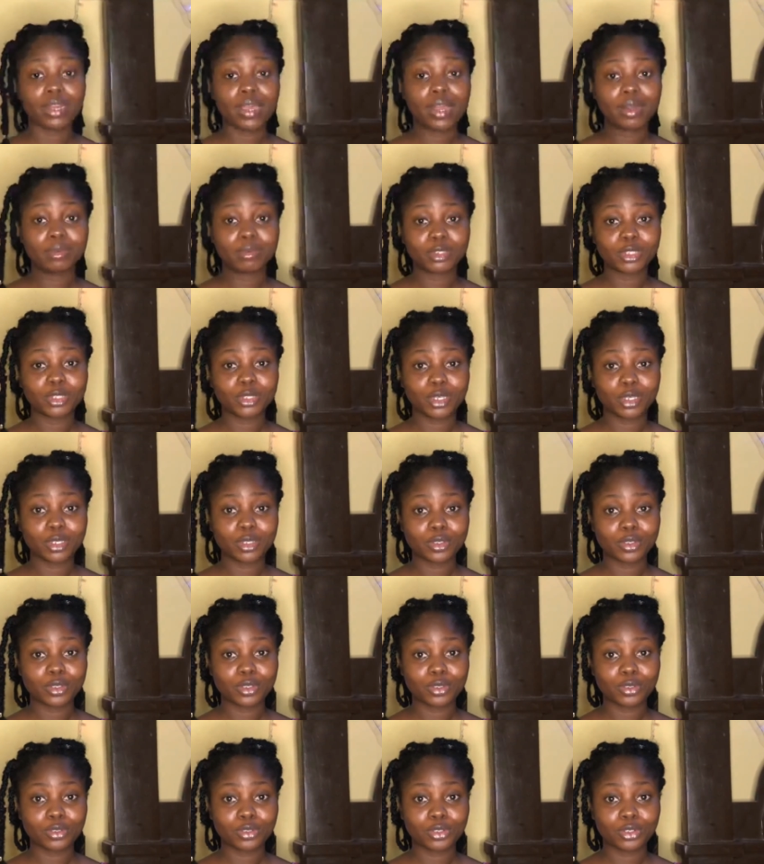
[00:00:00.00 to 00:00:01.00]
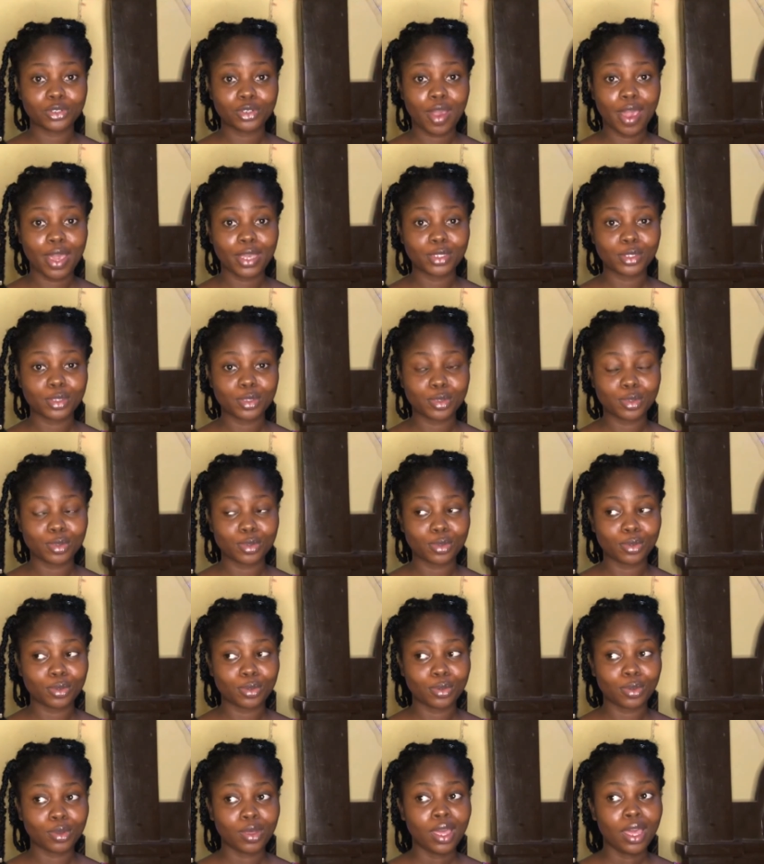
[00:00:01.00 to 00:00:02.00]
I'm just going to try
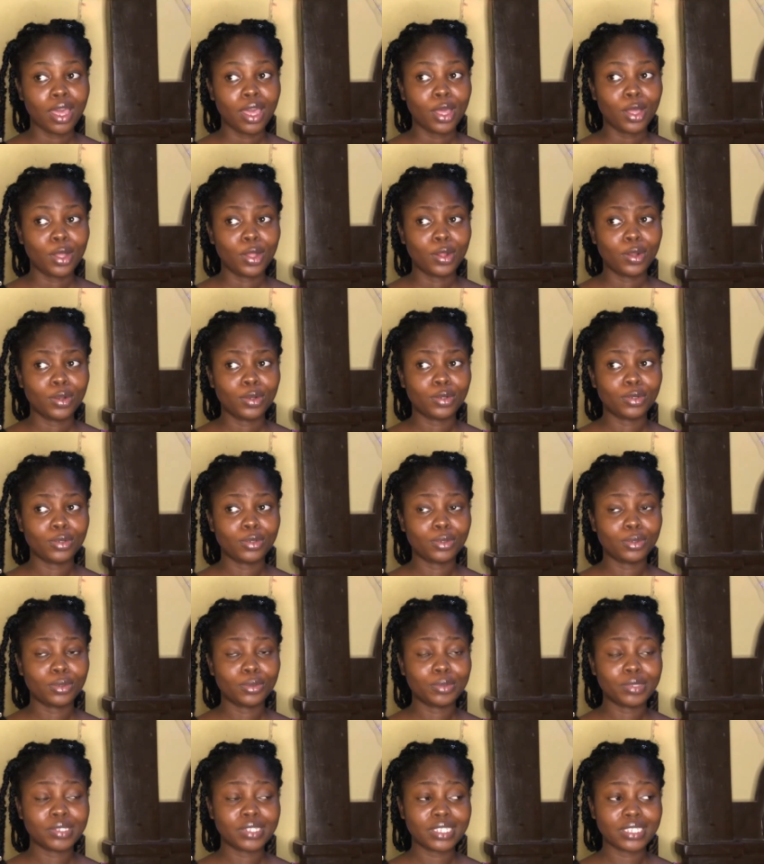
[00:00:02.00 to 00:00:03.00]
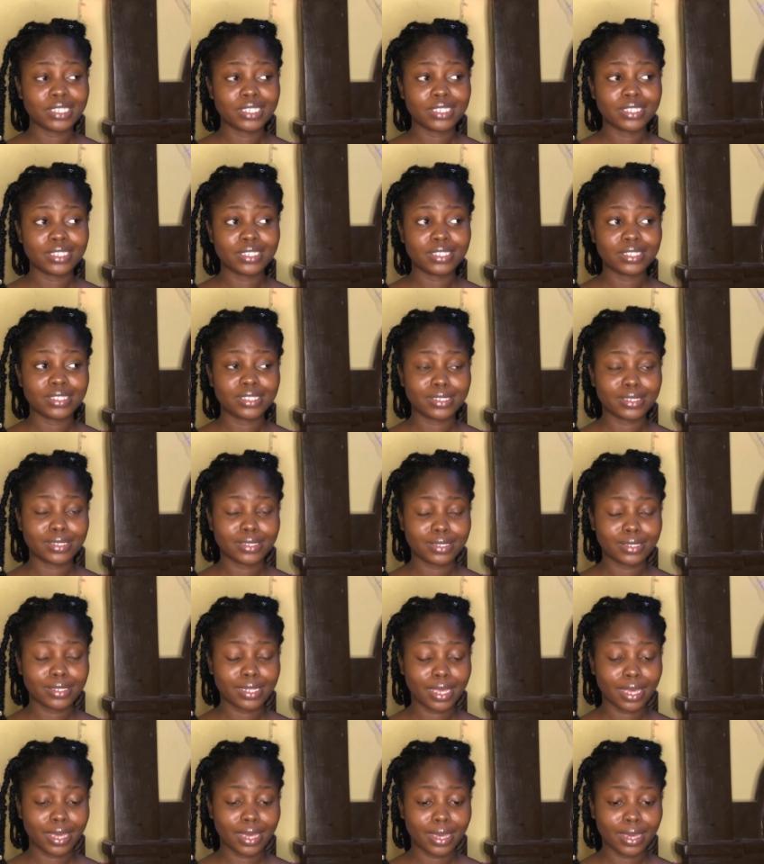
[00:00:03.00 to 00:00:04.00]
to loosen this
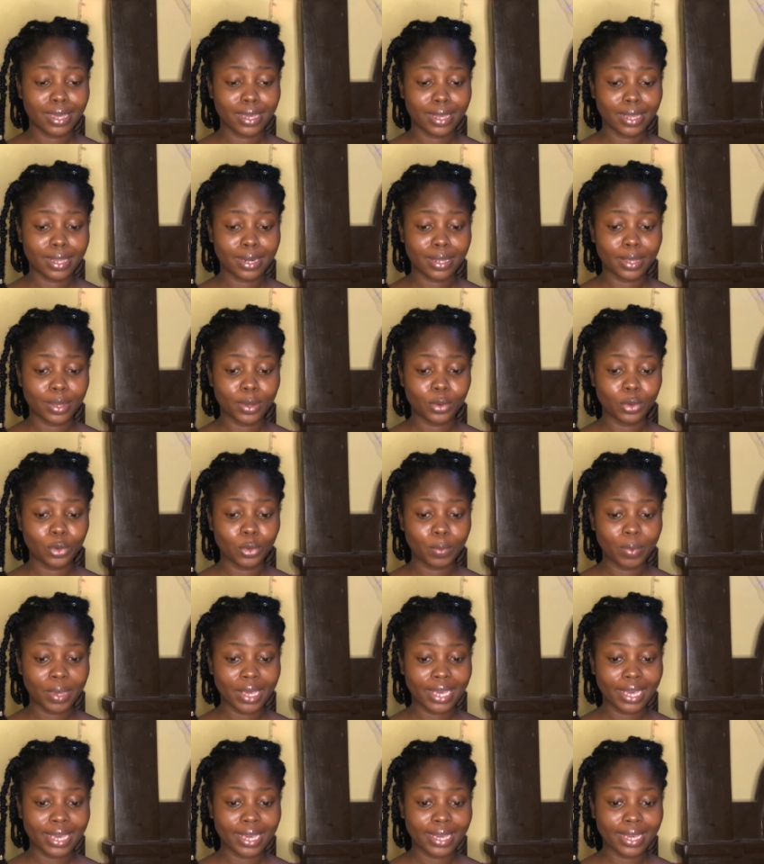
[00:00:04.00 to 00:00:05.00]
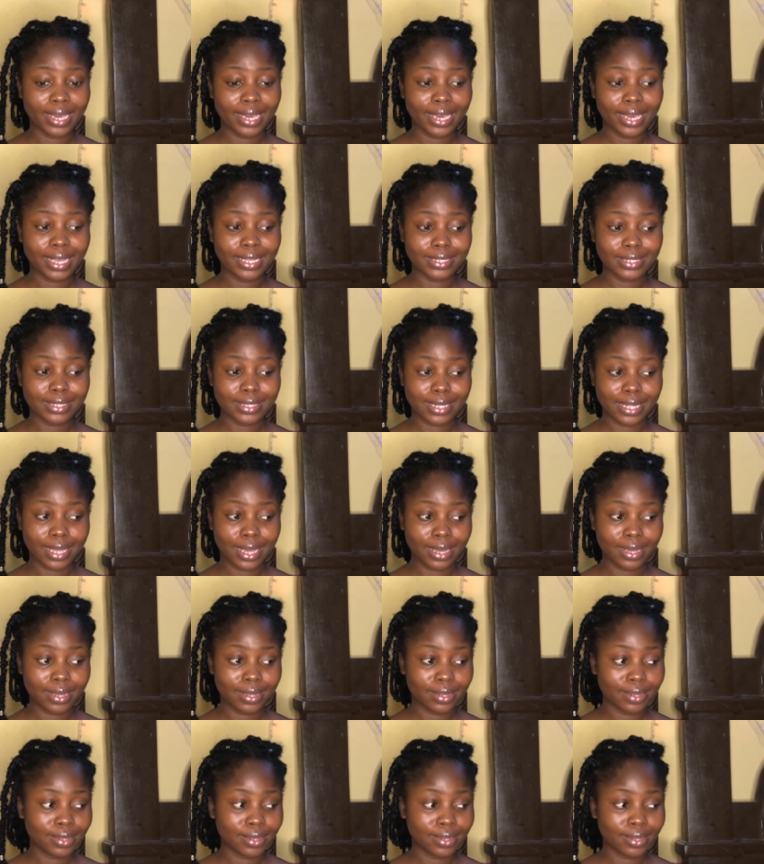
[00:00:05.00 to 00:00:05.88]
hair, and I hope I can get like